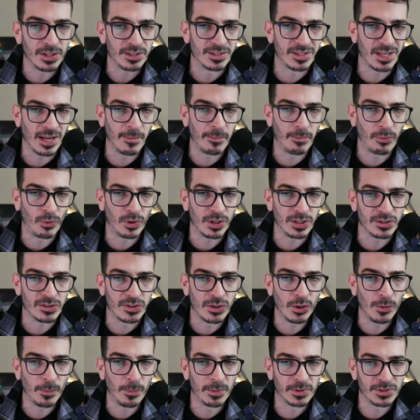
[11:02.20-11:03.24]

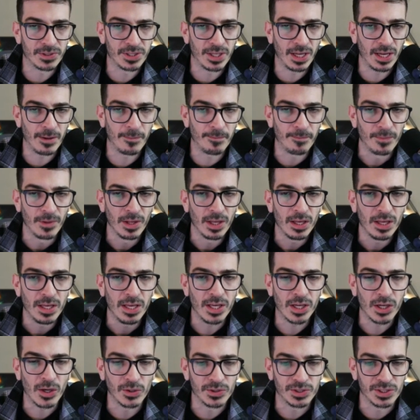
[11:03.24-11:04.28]
10.2%,
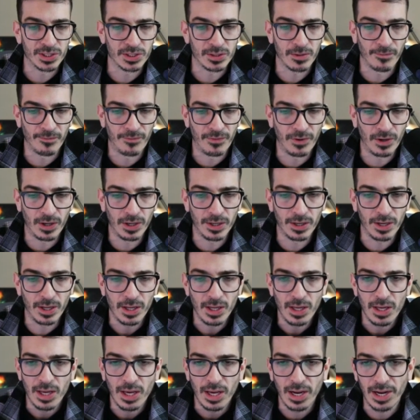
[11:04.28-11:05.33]
ecosystem fund.
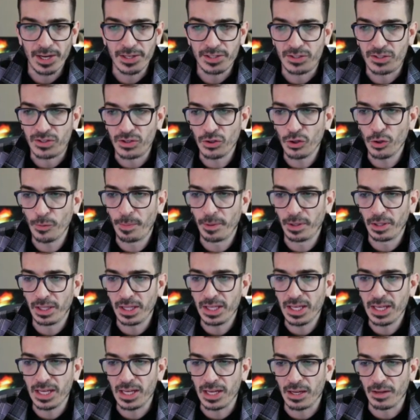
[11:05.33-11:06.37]
And I do
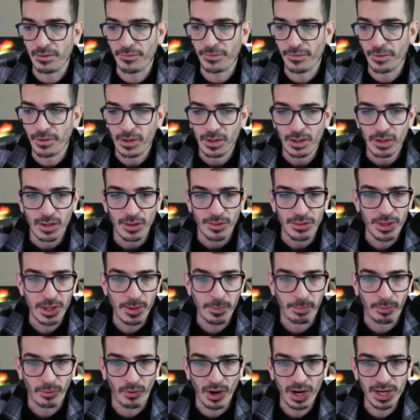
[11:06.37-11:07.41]
believe the
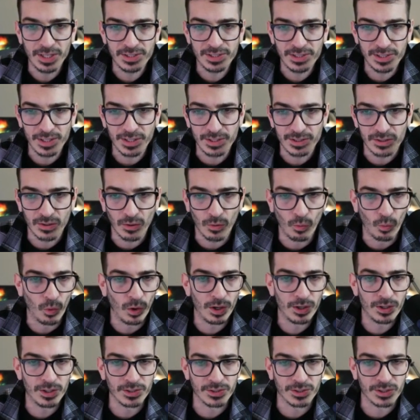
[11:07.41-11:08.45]
prices
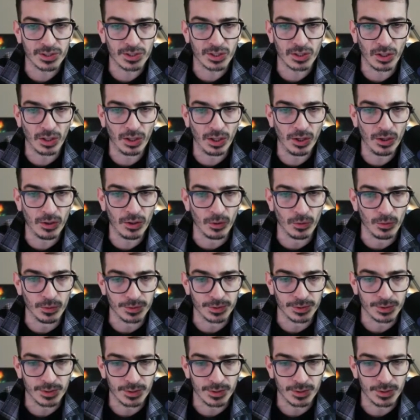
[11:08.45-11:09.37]
were disclosed.